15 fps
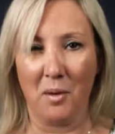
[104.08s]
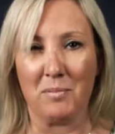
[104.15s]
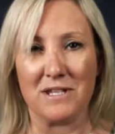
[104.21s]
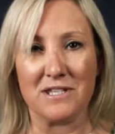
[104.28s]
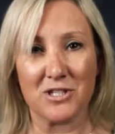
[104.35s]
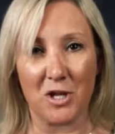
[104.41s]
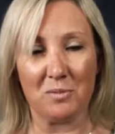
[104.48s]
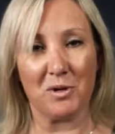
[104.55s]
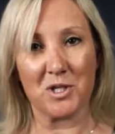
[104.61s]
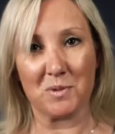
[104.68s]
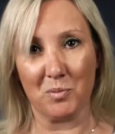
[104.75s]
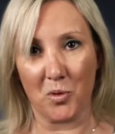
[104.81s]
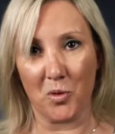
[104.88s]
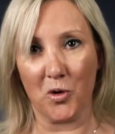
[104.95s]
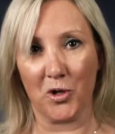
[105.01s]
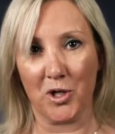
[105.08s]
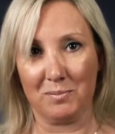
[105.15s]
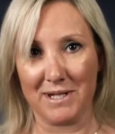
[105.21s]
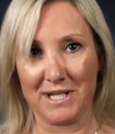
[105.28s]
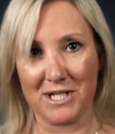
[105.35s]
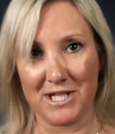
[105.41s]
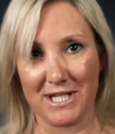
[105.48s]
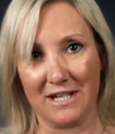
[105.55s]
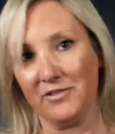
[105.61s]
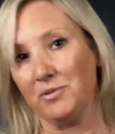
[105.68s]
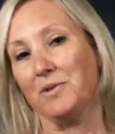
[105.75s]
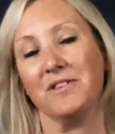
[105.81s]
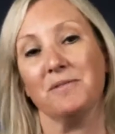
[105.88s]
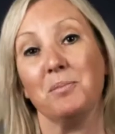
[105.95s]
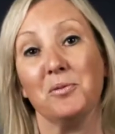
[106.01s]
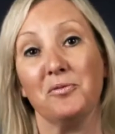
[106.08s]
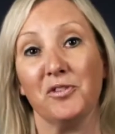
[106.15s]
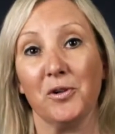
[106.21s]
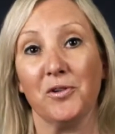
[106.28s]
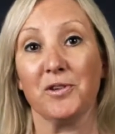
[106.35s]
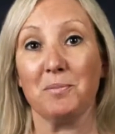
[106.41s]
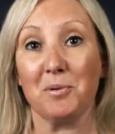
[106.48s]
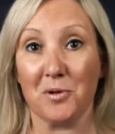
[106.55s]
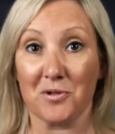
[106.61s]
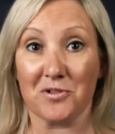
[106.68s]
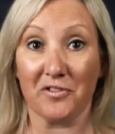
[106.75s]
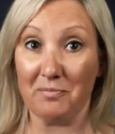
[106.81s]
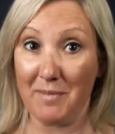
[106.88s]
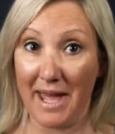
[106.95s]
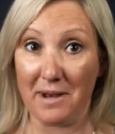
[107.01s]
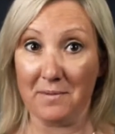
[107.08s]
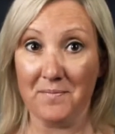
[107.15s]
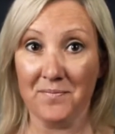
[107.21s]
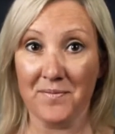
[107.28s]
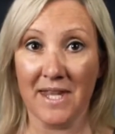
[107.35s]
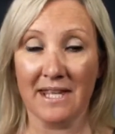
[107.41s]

But so much more could be achieved with the full support of men.